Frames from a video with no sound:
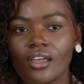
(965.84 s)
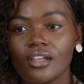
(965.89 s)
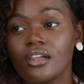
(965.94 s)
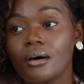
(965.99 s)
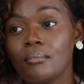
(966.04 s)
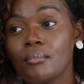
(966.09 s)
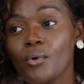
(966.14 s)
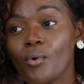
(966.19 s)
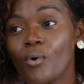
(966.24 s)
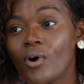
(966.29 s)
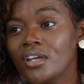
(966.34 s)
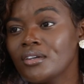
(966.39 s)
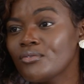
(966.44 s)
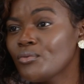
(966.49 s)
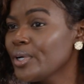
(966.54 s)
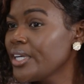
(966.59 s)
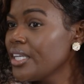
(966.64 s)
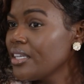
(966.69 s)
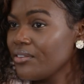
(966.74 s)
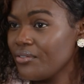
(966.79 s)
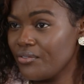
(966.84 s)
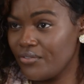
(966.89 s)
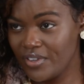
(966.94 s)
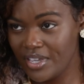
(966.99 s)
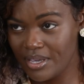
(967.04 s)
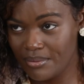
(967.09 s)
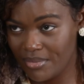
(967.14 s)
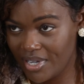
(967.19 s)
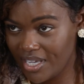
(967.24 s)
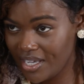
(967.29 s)
Number 1, winning the
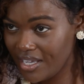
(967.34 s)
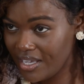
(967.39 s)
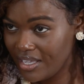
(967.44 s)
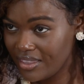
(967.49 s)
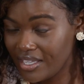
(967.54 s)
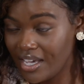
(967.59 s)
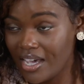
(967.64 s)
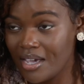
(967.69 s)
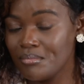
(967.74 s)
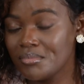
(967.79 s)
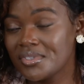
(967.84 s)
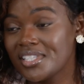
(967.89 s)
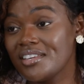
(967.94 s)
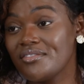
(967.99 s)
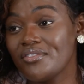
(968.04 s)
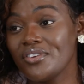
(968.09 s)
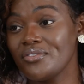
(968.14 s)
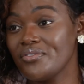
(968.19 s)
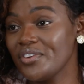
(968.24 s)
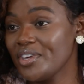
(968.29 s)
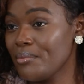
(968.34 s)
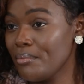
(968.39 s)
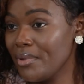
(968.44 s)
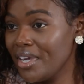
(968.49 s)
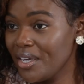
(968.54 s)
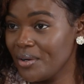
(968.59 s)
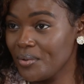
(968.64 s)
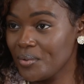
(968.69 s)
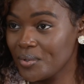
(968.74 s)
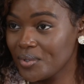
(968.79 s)
VMA, the MTV
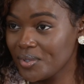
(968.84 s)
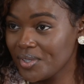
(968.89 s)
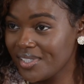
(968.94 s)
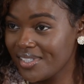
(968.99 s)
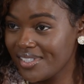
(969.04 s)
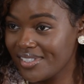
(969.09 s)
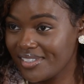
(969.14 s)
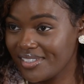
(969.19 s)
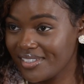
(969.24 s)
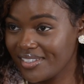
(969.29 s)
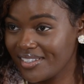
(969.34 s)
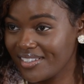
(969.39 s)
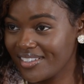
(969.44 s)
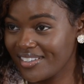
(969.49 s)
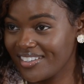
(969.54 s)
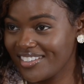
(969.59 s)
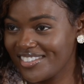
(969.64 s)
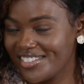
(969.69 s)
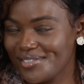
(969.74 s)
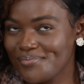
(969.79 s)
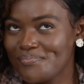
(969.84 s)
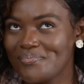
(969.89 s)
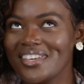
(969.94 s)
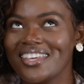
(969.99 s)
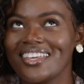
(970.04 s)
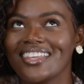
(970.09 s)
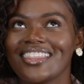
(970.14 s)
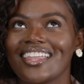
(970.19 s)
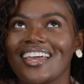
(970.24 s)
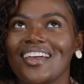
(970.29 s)
VMA Awards. Just
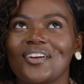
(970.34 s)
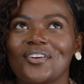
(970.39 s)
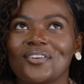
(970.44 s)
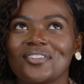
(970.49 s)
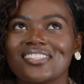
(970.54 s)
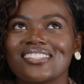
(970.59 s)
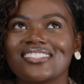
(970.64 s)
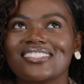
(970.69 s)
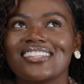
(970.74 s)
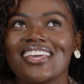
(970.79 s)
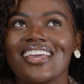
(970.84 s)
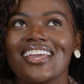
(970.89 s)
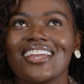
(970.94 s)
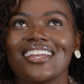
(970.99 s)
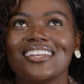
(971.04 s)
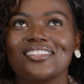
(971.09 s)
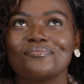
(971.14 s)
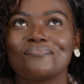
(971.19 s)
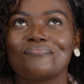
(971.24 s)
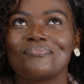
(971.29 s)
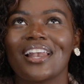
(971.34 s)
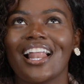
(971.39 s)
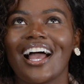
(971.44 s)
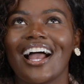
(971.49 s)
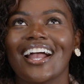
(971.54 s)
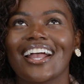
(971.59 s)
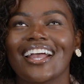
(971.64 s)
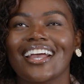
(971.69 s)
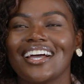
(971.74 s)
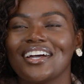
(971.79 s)
being there on stage,
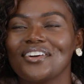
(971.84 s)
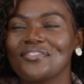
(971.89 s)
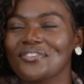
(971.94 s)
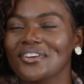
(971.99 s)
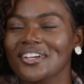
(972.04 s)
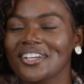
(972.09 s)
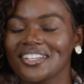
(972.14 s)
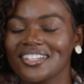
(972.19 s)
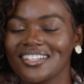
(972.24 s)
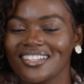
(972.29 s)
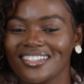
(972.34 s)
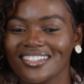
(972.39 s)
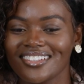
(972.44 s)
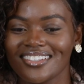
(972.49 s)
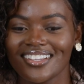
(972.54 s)
black African.